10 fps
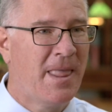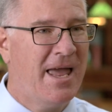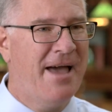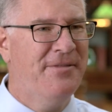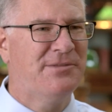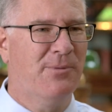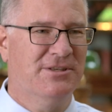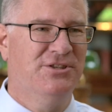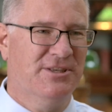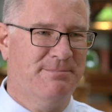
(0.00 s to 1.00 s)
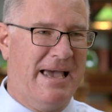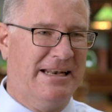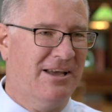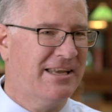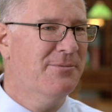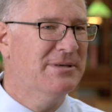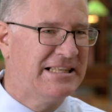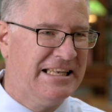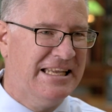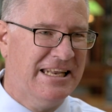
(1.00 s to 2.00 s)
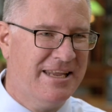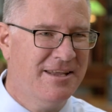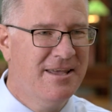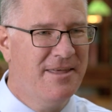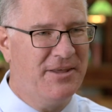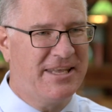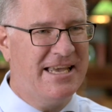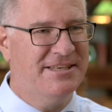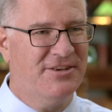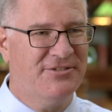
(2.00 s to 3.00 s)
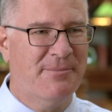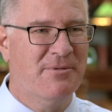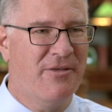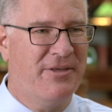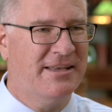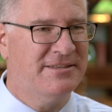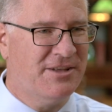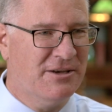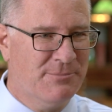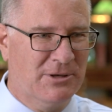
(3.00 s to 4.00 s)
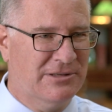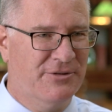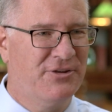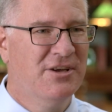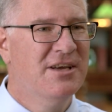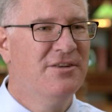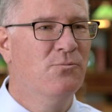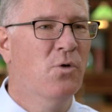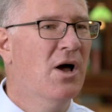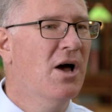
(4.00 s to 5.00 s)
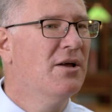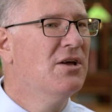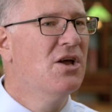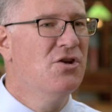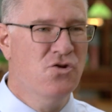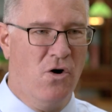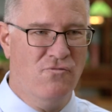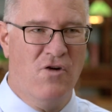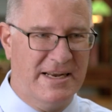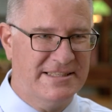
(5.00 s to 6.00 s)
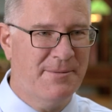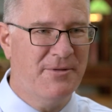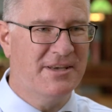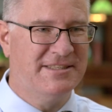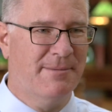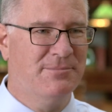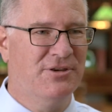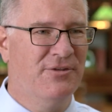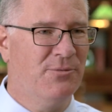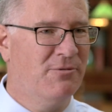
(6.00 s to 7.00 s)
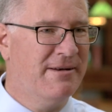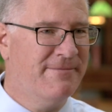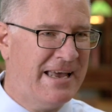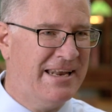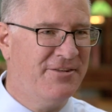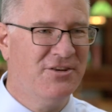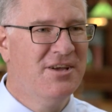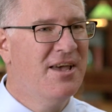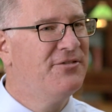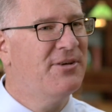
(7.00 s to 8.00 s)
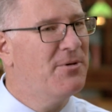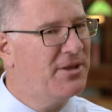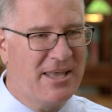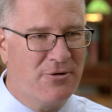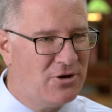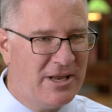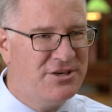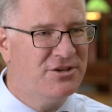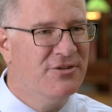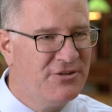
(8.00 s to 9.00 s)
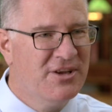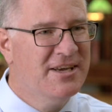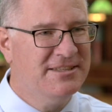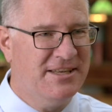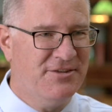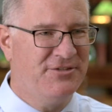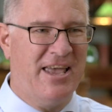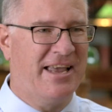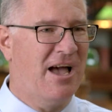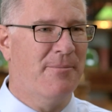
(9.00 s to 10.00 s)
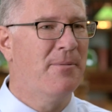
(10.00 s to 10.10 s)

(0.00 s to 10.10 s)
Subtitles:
And this wasn't just bad luck. It was clearly the case that some of the things in those models were not right. Some of the assumptions were invalid. Some of the calculations didn't stack up.